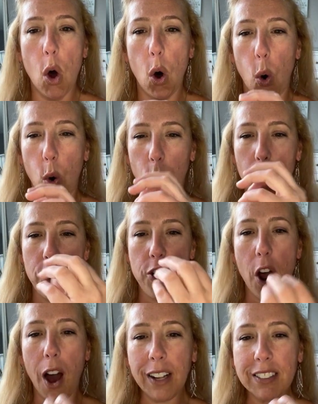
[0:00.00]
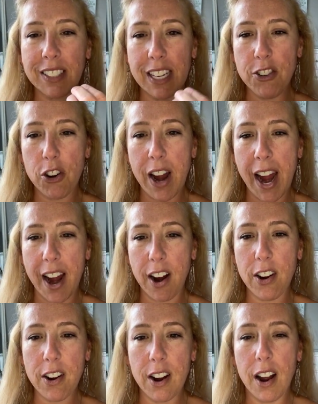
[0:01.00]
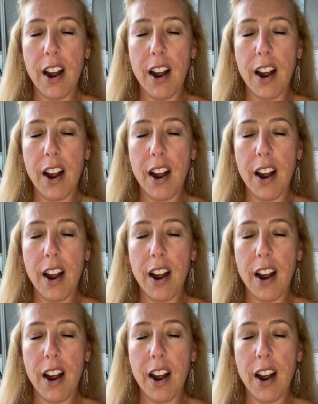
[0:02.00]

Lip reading: or knots in your hair